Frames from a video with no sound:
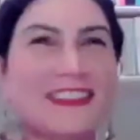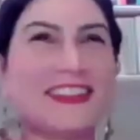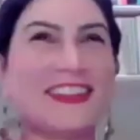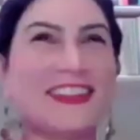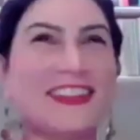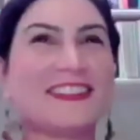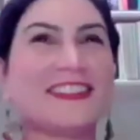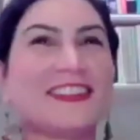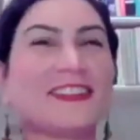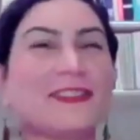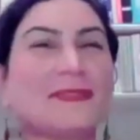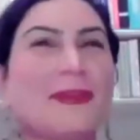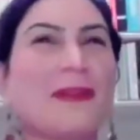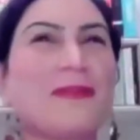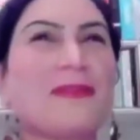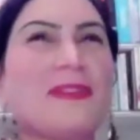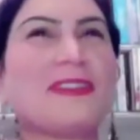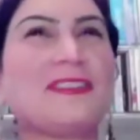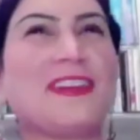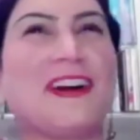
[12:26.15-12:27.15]
she, she's probably
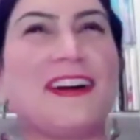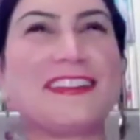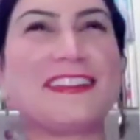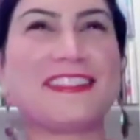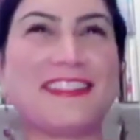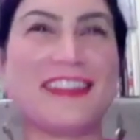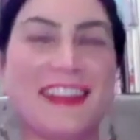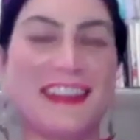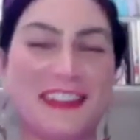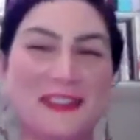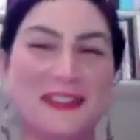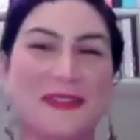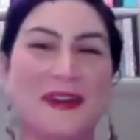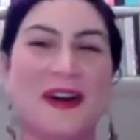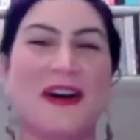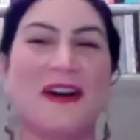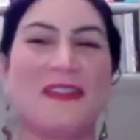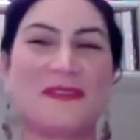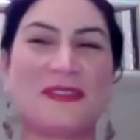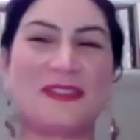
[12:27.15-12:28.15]
dancing as
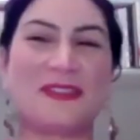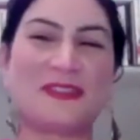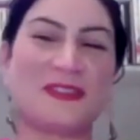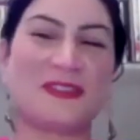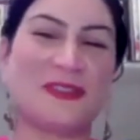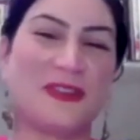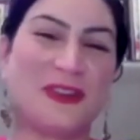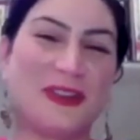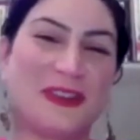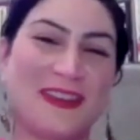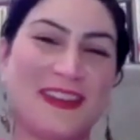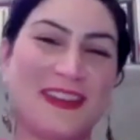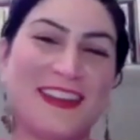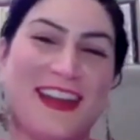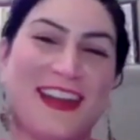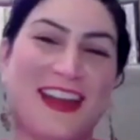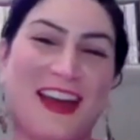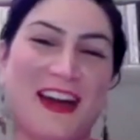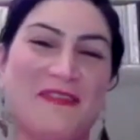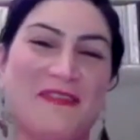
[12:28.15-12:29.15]
well with joy.
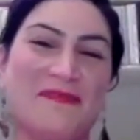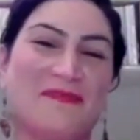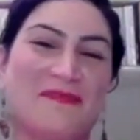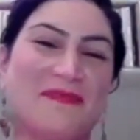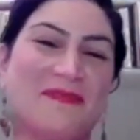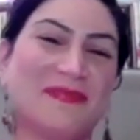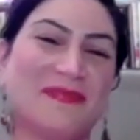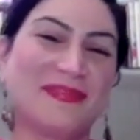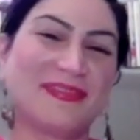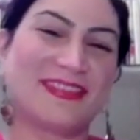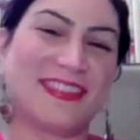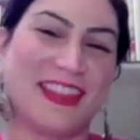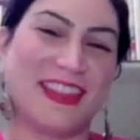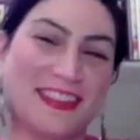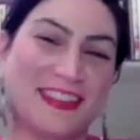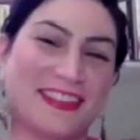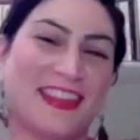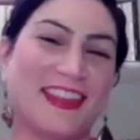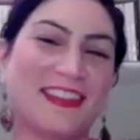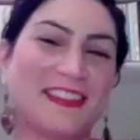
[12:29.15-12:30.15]
Um,
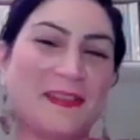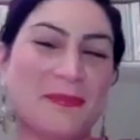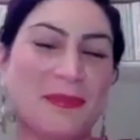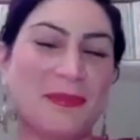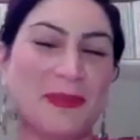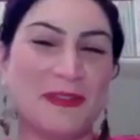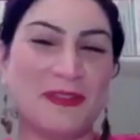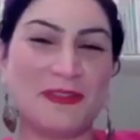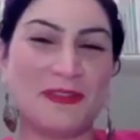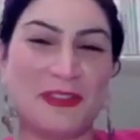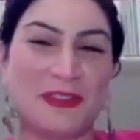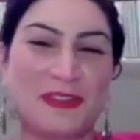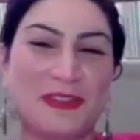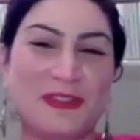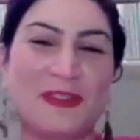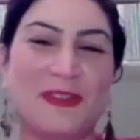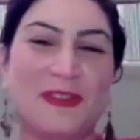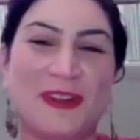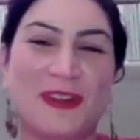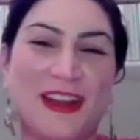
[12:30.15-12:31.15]
that that's a beautiful
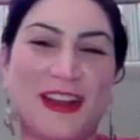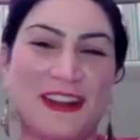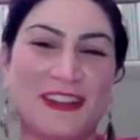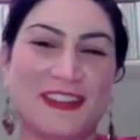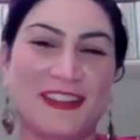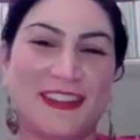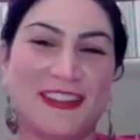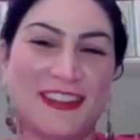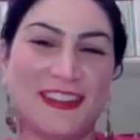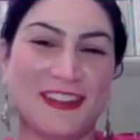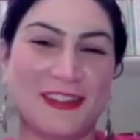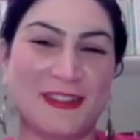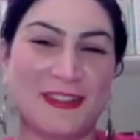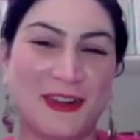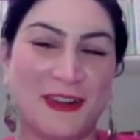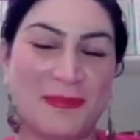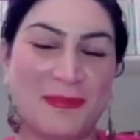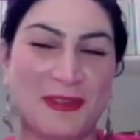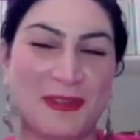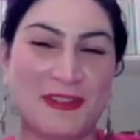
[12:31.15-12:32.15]
story, actually. That's
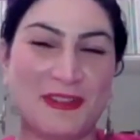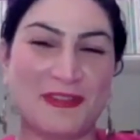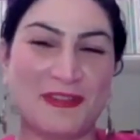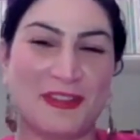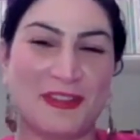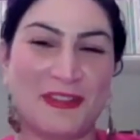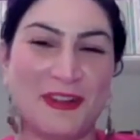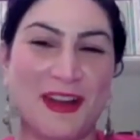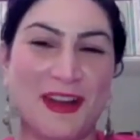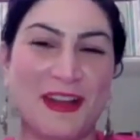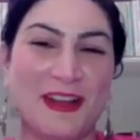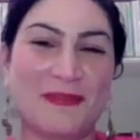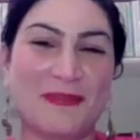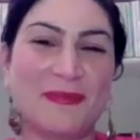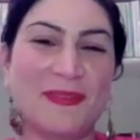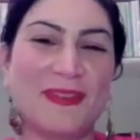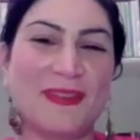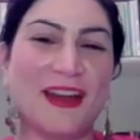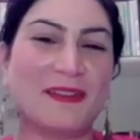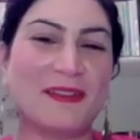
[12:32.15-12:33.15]
quite beautiful. And
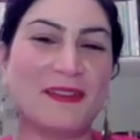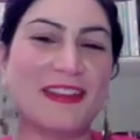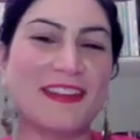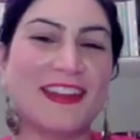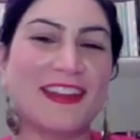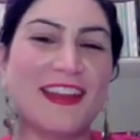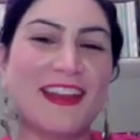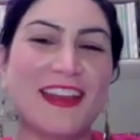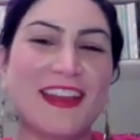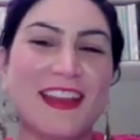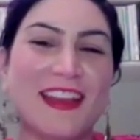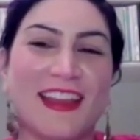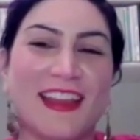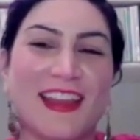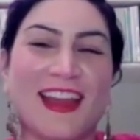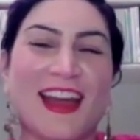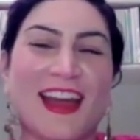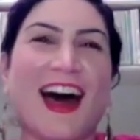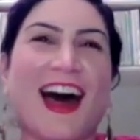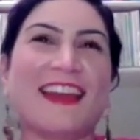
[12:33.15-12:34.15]
um, I mean,
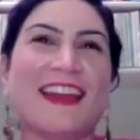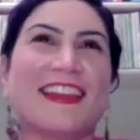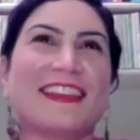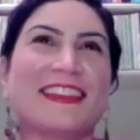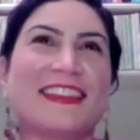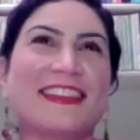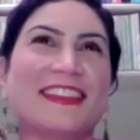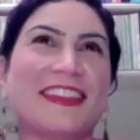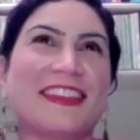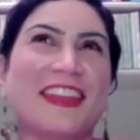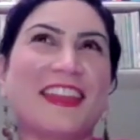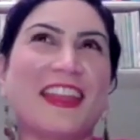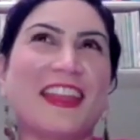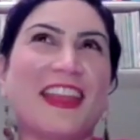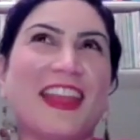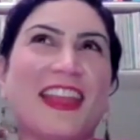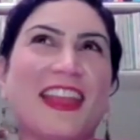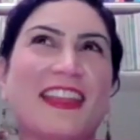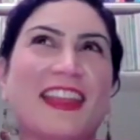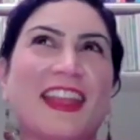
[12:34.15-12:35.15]
I guess
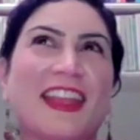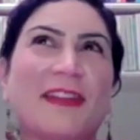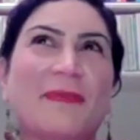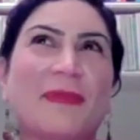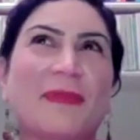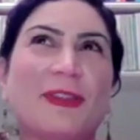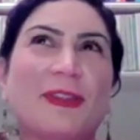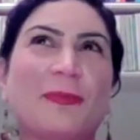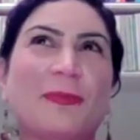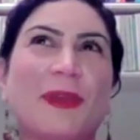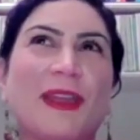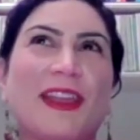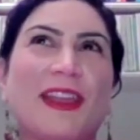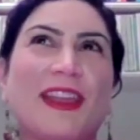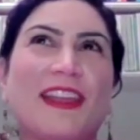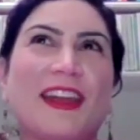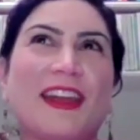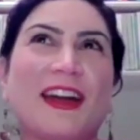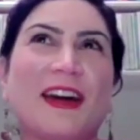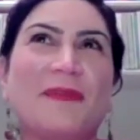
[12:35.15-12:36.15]
it, it must
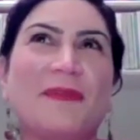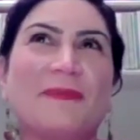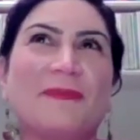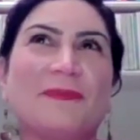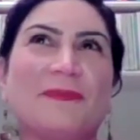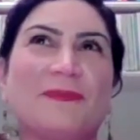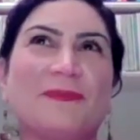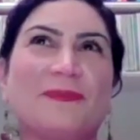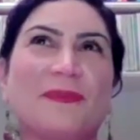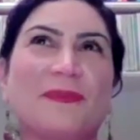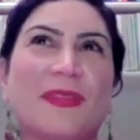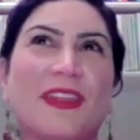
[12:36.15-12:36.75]
be. Um,